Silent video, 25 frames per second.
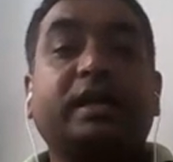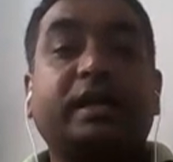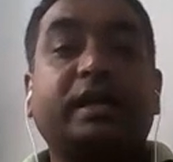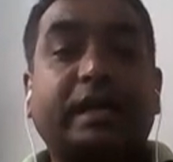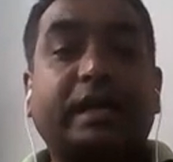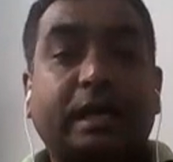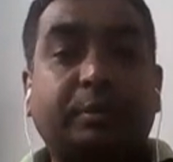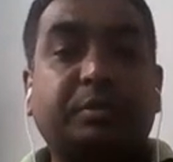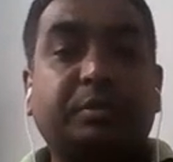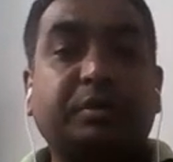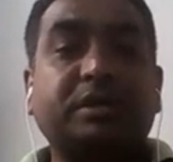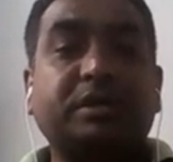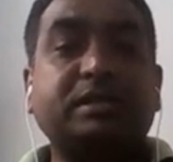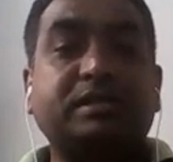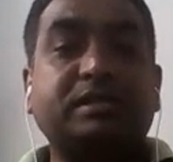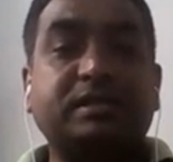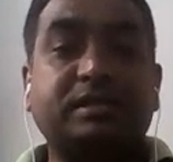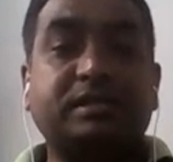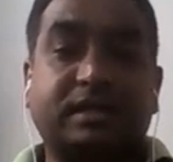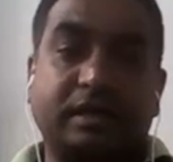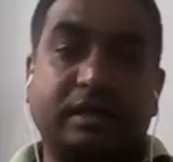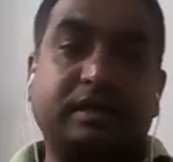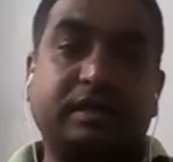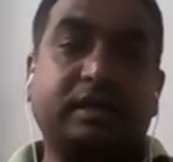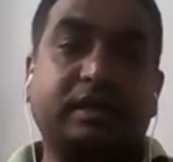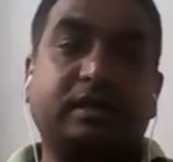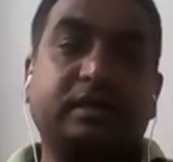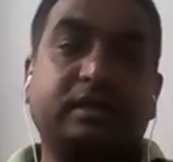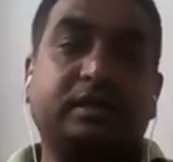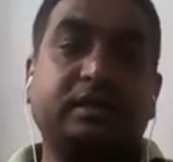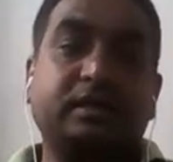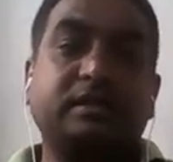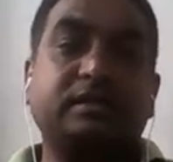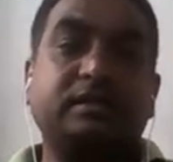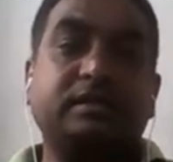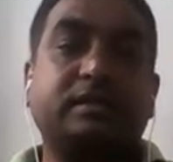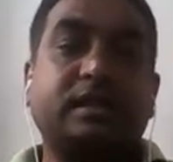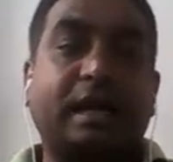cables,
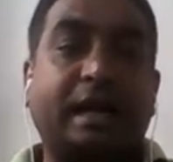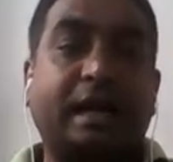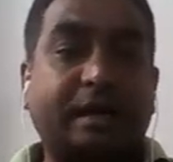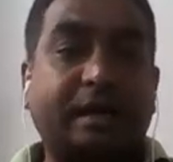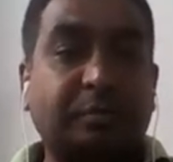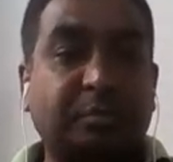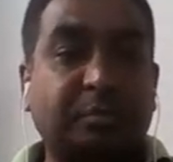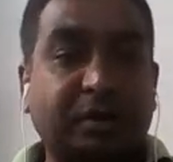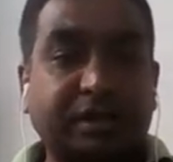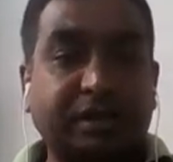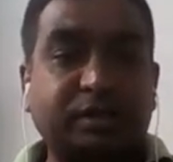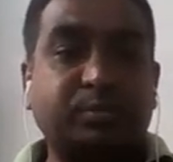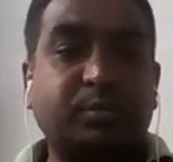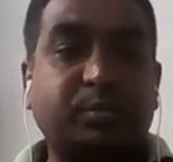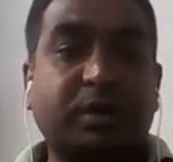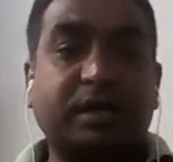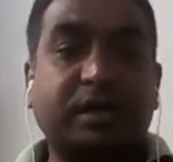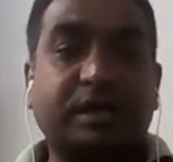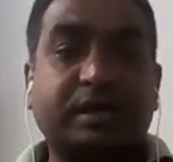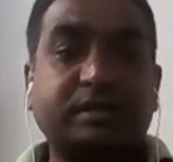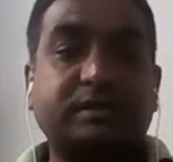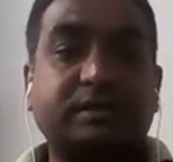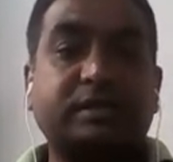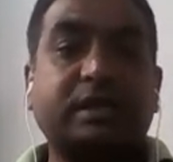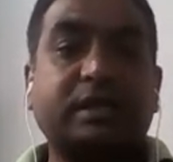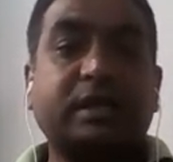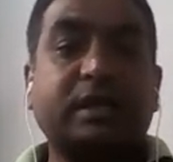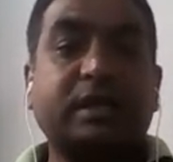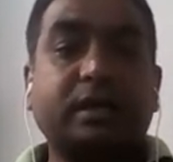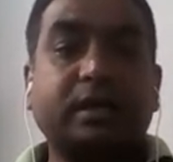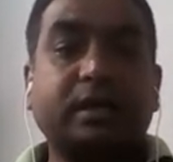conductors and bus bars,